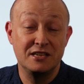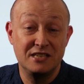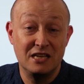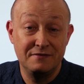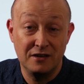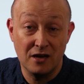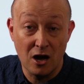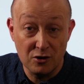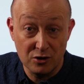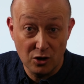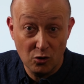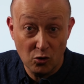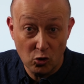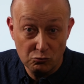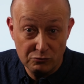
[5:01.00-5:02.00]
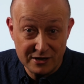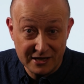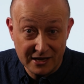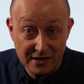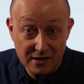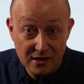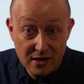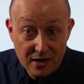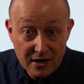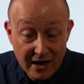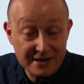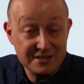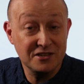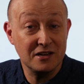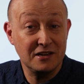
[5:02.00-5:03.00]
TV owner already.
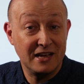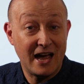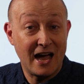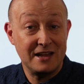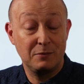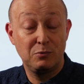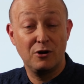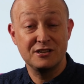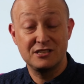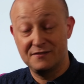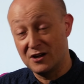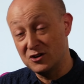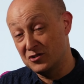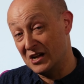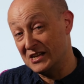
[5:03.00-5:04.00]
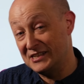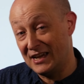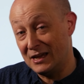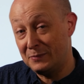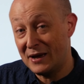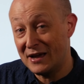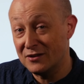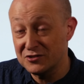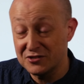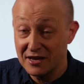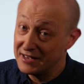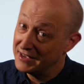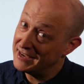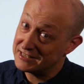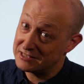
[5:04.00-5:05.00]
And certainly at the price of £198,
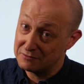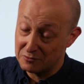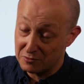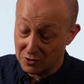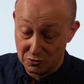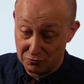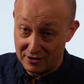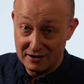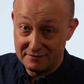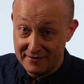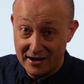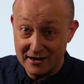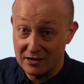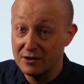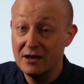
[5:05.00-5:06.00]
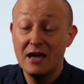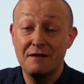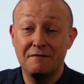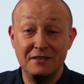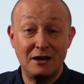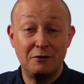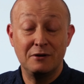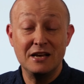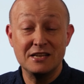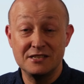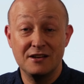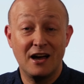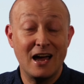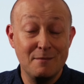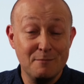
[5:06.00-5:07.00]
it's great value, and for that
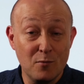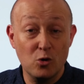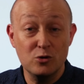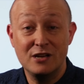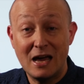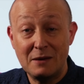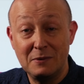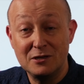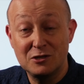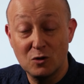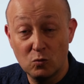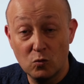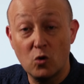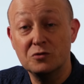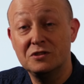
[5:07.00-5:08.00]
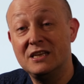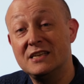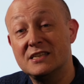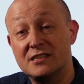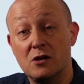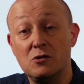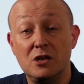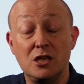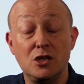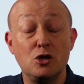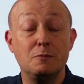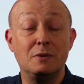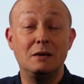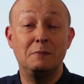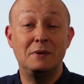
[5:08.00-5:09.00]
reason I am more than happy to award the Sony
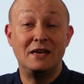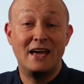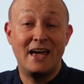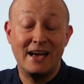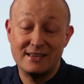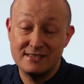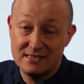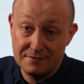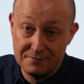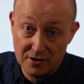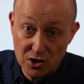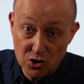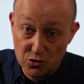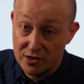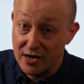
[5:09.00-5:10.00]
UBP-X700